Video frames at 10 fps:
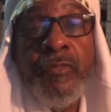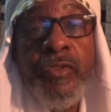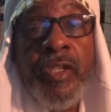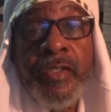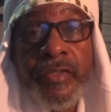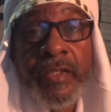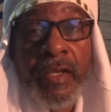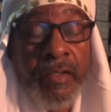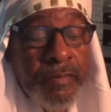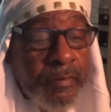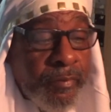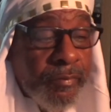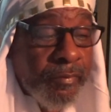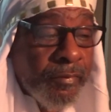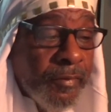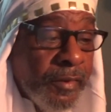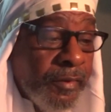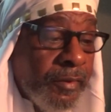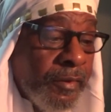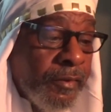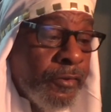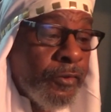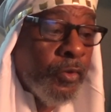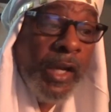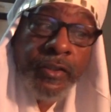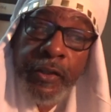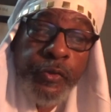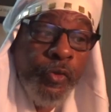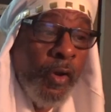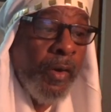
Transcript: You understand? So that's letting you know,